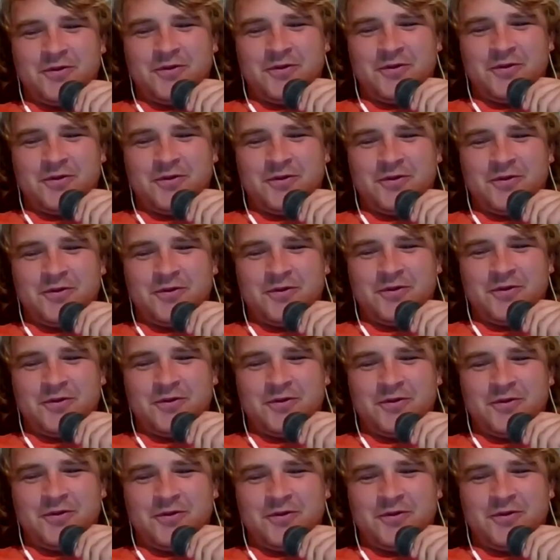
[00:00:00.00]
madman
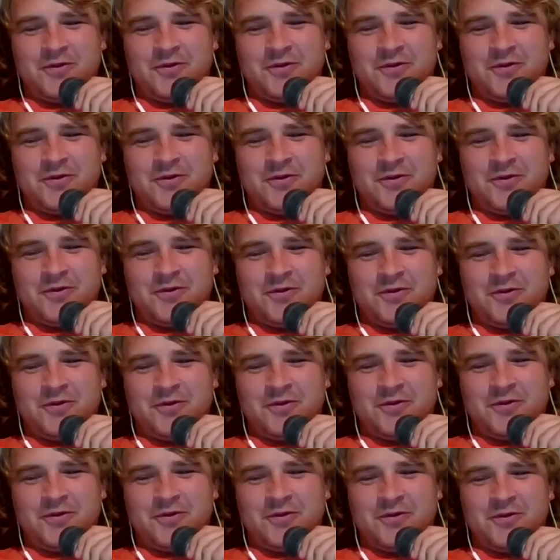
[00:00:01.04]
and give him the
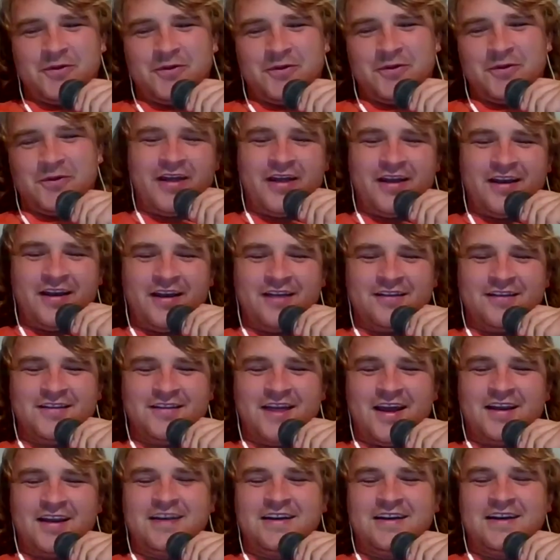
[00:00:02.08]

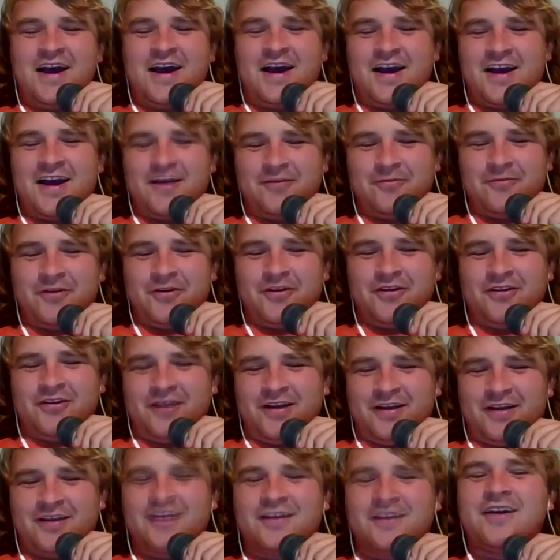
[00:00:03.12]
that nod where you're
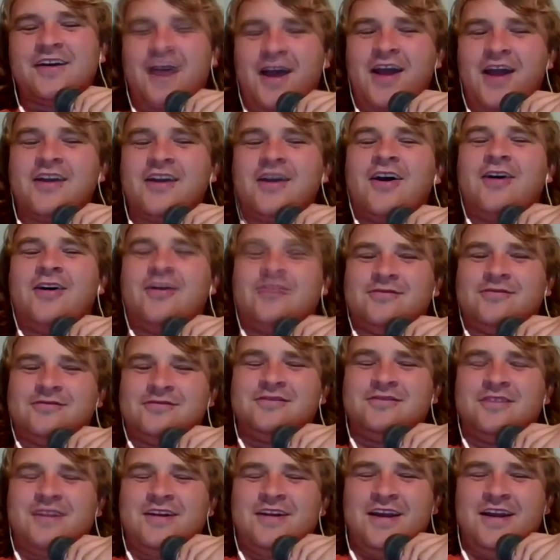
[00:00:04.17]
like, I know,
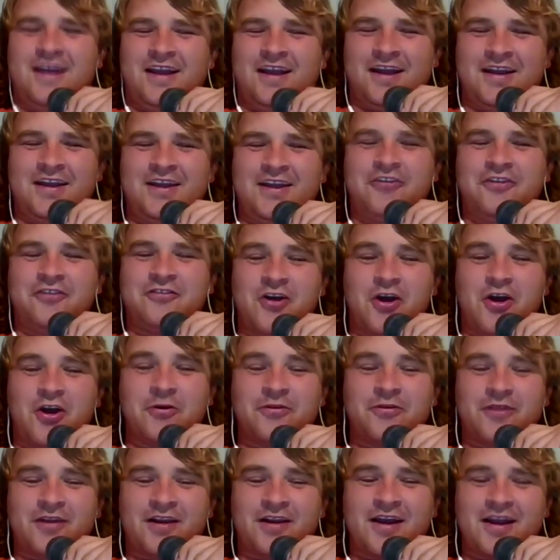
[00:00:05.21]
and he'll
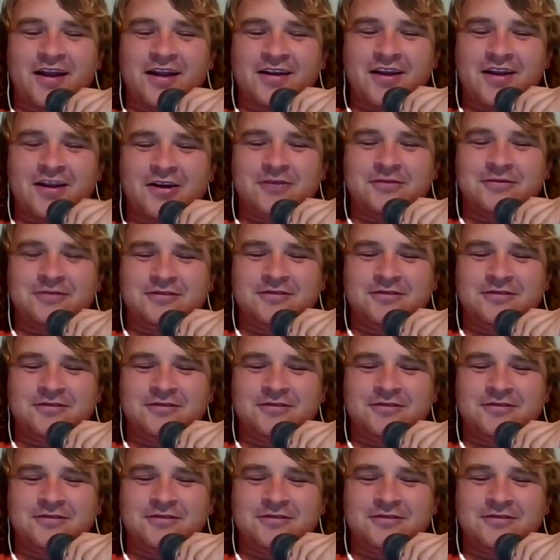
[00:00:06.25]
know that I know.